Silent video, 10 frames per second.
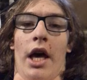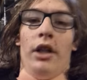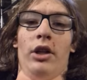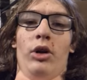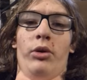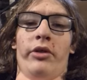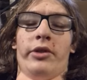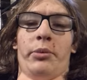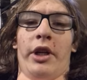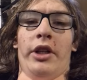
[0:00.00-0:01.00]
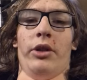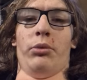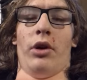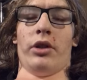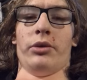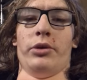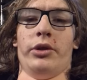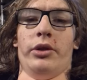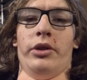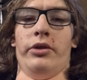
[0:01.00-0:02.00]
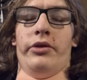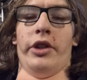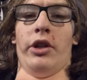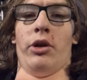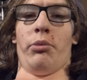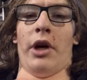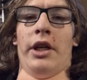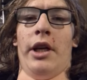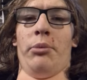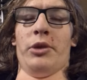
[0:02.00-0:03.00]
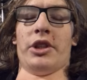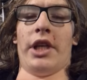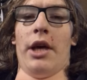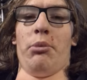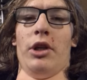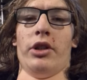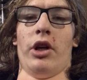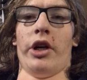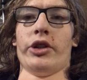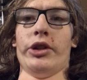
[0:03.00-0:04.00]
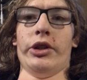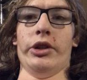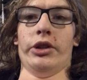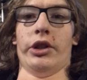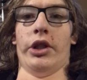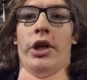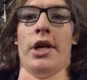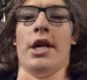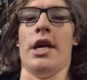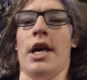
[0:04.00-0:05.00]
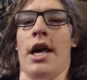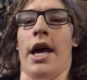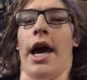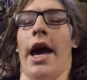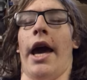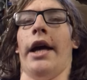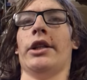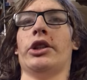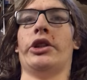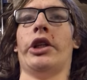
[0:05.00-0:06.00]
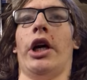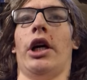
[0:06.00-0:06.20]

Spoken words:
Hello everybody and welcome to a new video. My name is Gaming Doctor, and